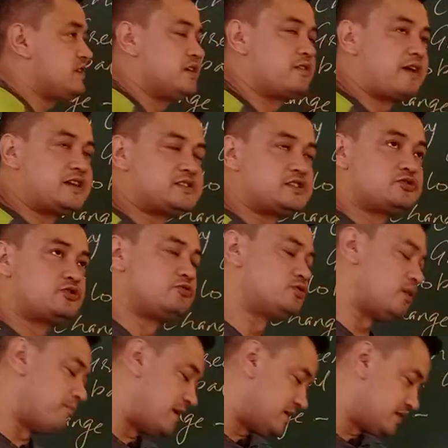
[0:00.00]
rises due to the
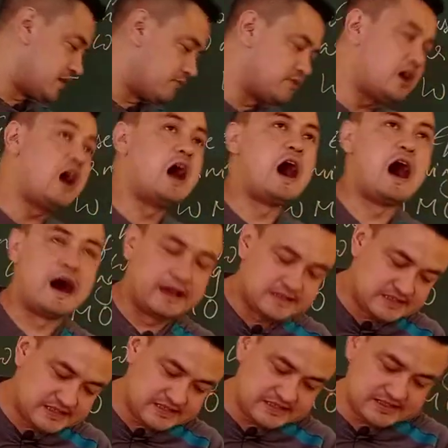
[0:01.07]
melting of the
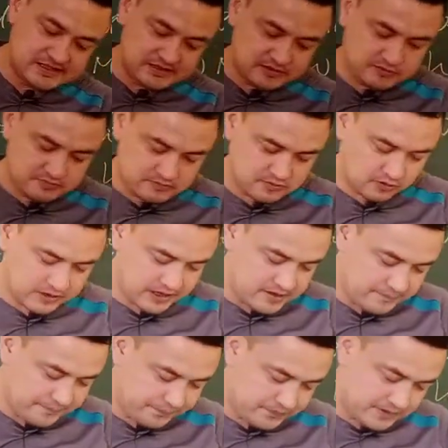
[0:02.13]
ice,
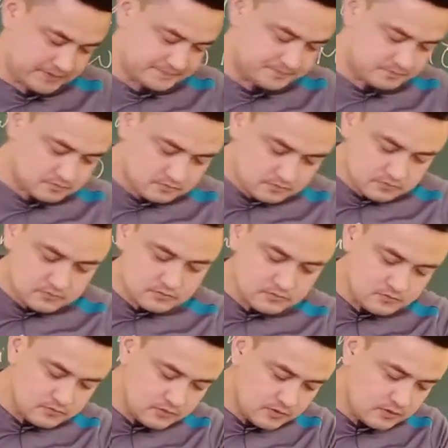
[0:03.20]
okay.
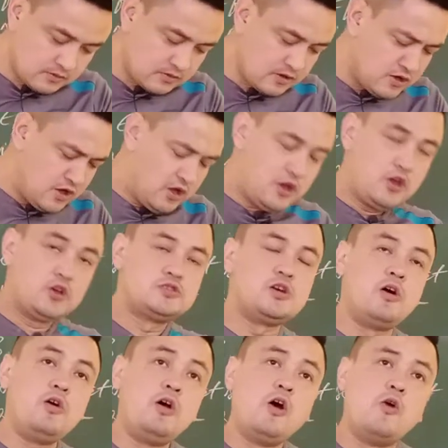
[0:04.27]

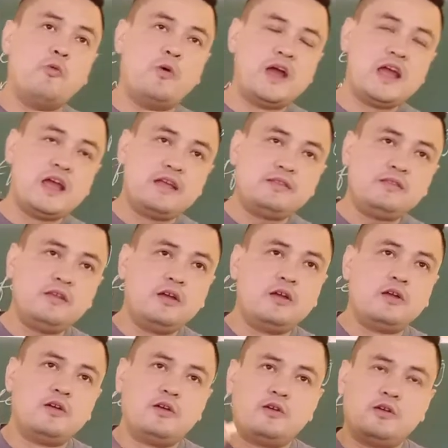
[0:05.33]
So,
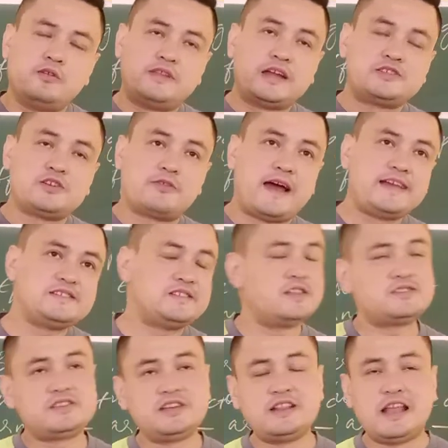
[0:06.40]
when there is a rise in the
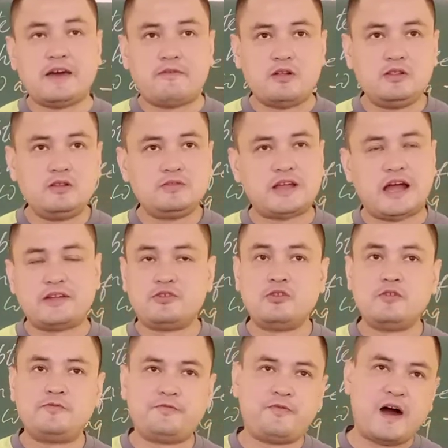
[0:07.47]
sea level, then you will
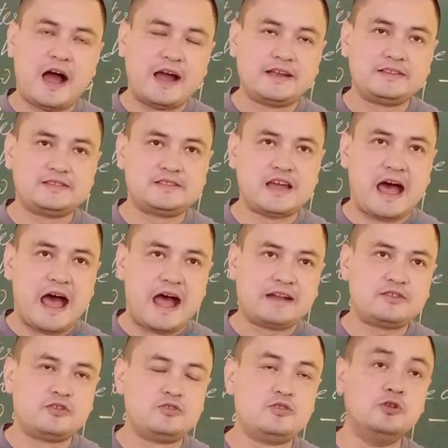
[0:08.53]
find
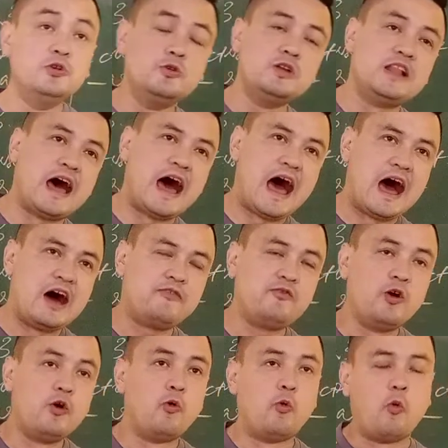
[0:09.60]
that you will
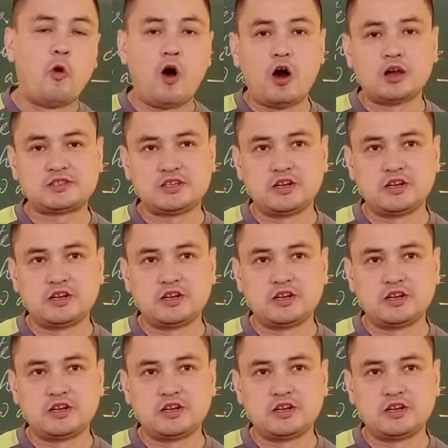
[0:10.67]
have water